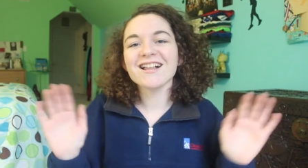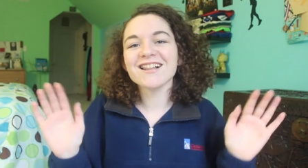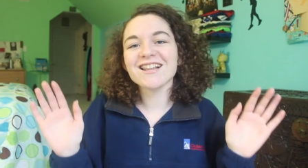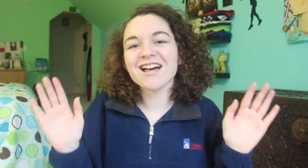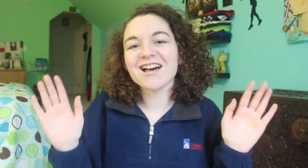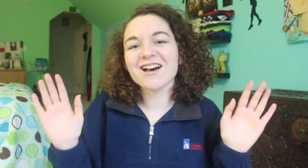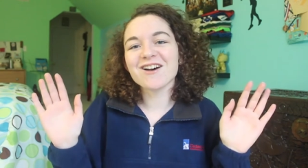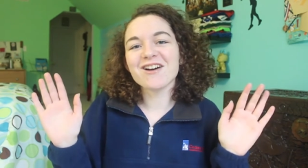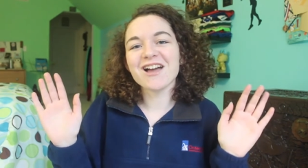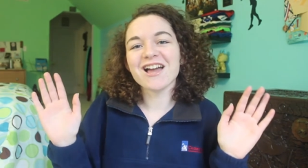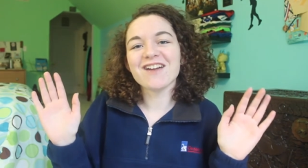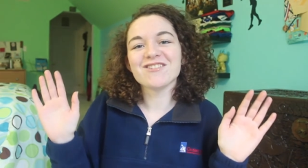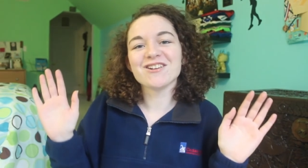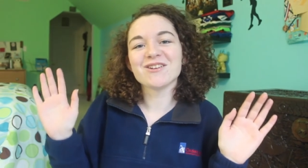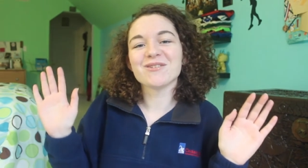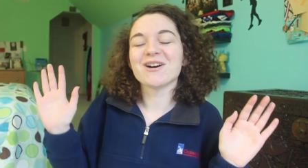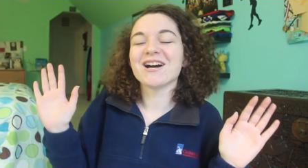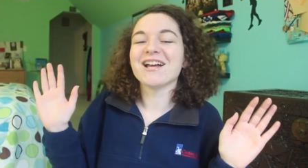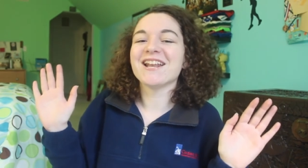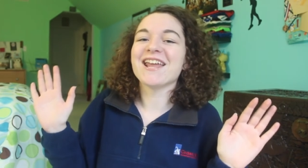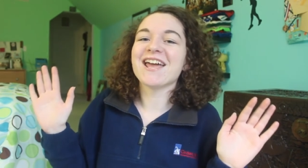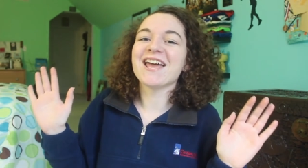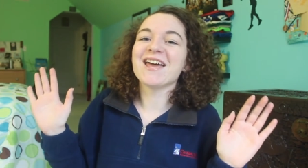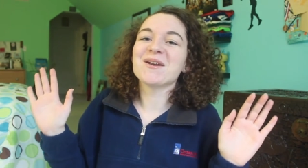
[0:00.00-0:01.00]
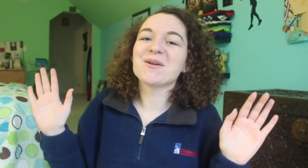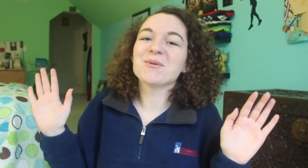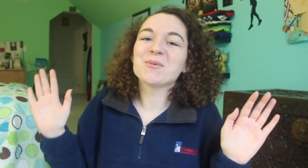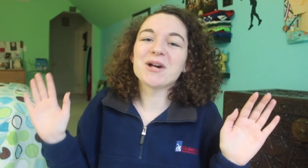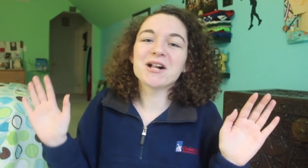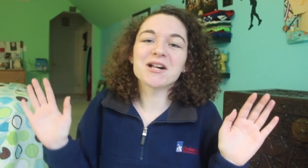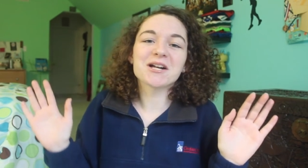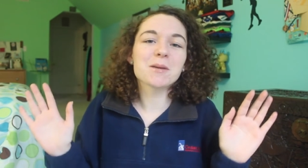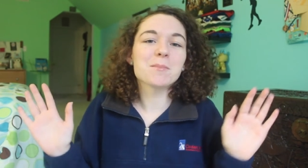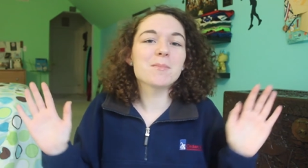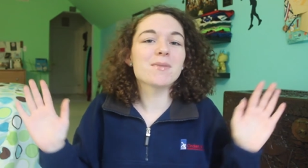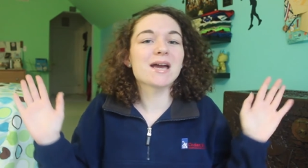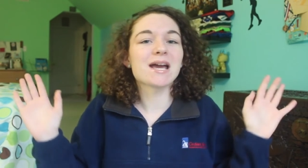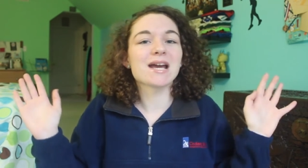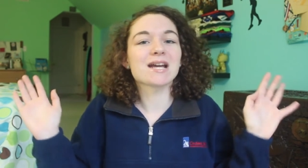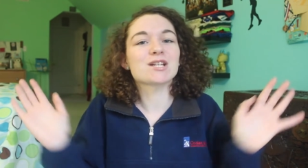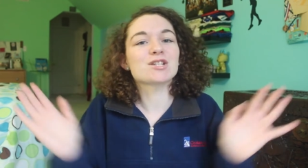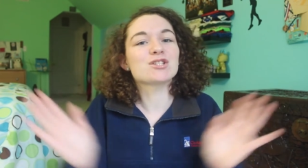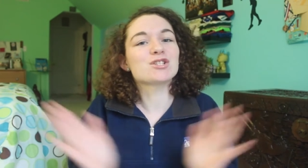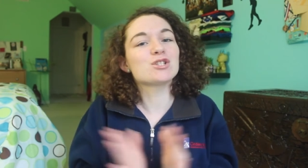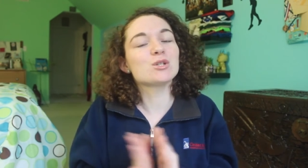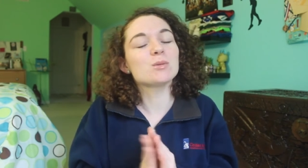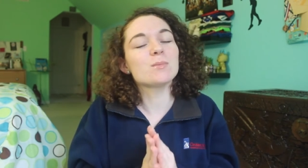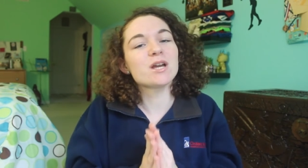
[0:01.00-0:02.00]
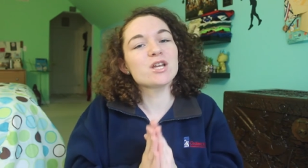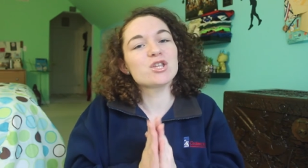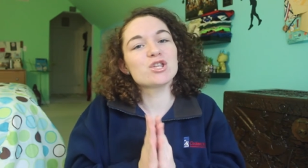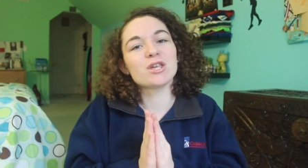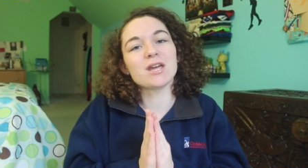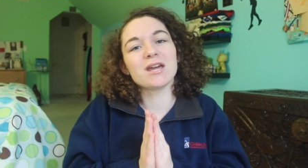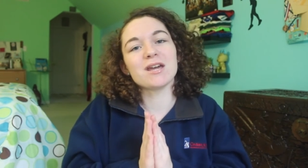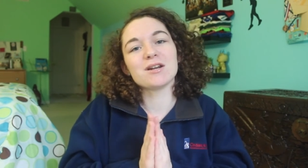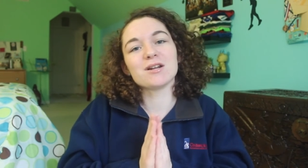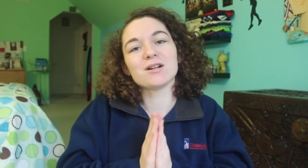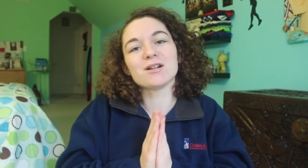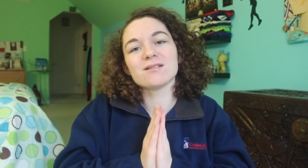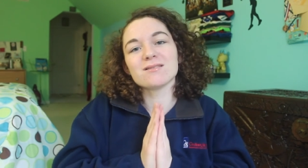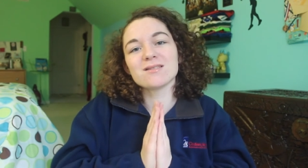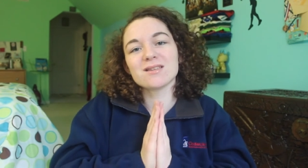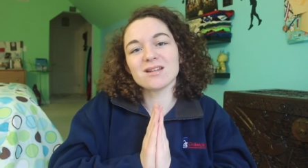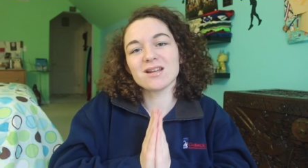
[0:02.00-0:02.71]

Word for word: Hello everyone and welcome back to my channel.